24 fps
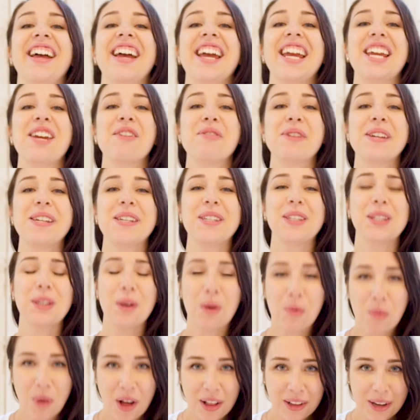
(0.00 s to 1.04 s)
Hey yogis,
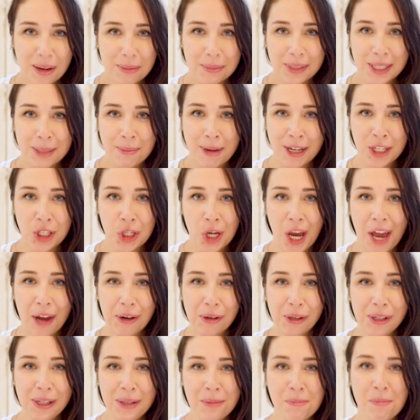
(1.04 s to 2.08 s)
welcome to my
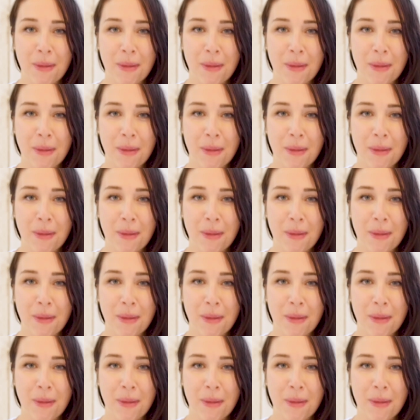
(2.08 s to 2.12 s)
channel.